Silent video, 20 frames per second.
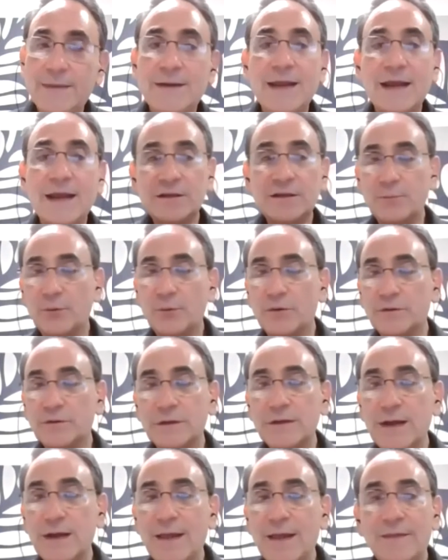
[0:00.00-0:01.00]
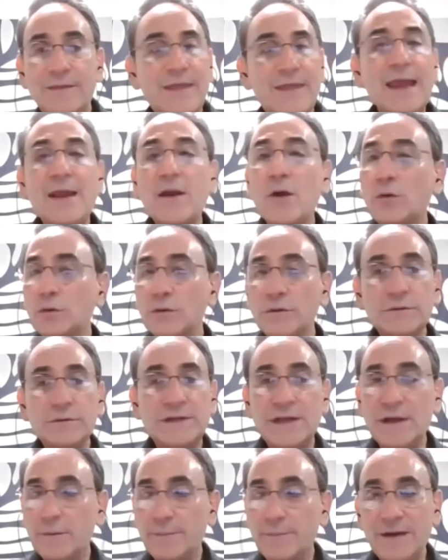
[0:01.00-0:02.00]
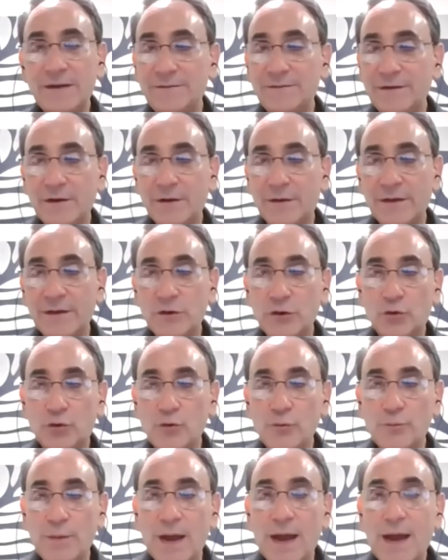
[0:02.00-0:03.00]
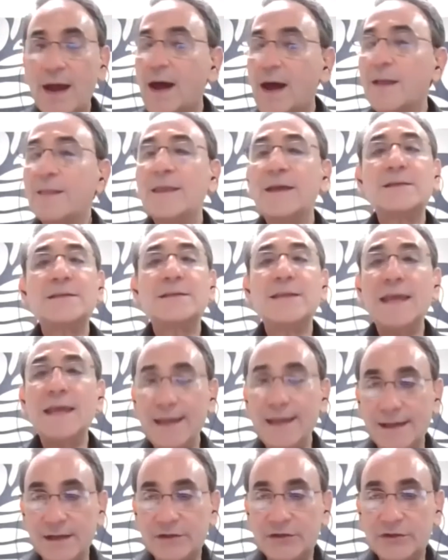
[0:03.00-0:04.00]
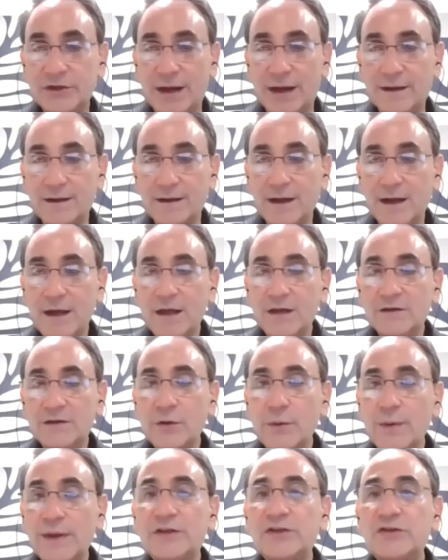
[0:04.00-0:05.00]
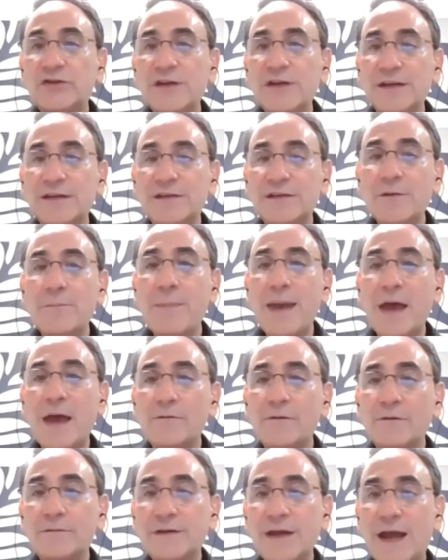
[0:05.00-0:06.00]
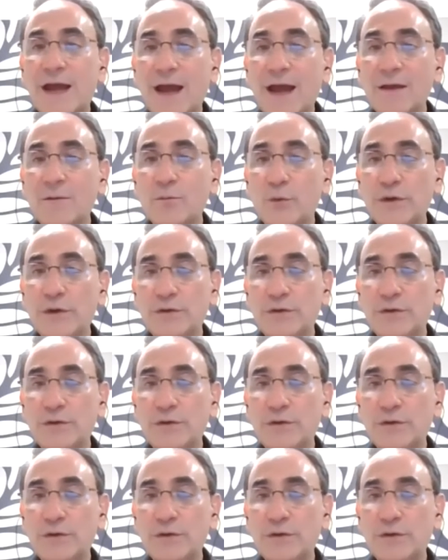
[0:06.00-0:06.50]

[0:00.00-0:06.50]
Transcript: And the next person They don't lose their PV on their group unless they get a check. So it's just a matter of time.